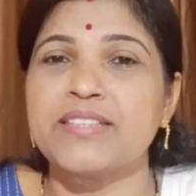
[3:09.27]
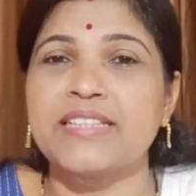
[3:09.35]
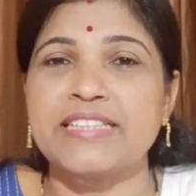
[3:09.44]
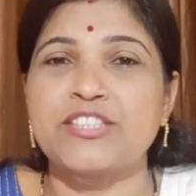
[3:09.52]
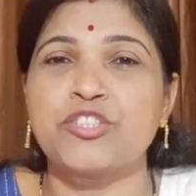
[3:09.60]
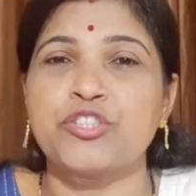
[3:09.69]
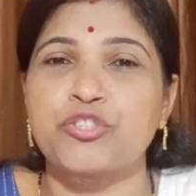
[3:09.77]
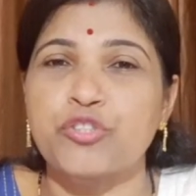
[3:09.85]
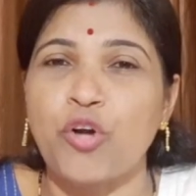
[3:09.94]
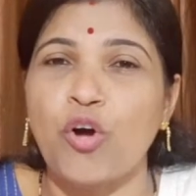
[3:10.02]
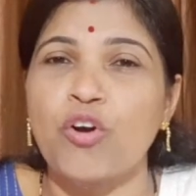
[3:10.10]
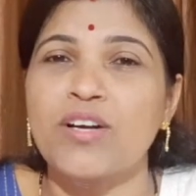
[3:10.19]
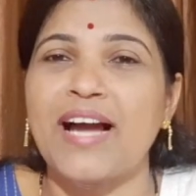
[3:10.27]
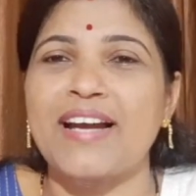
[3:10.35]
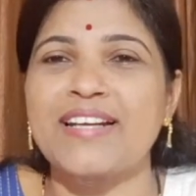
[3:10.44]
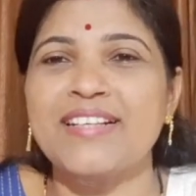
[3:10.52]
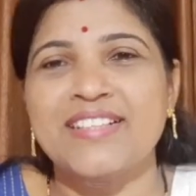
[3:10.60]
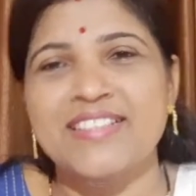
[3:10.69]
is strong
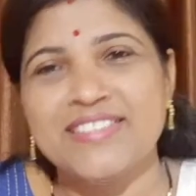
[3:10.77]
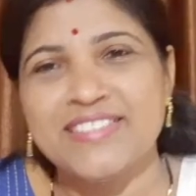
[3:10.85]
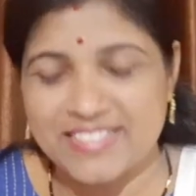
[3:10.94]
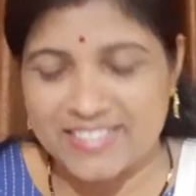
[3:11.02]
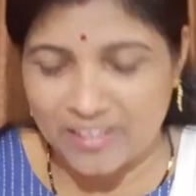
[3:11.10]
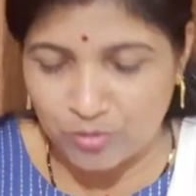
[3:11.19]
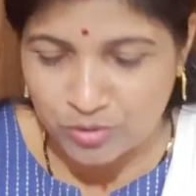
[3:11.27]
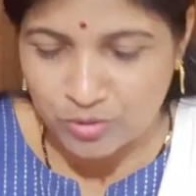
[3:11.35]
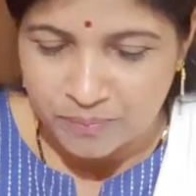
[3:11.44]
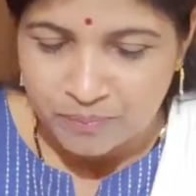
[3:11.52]
and stout.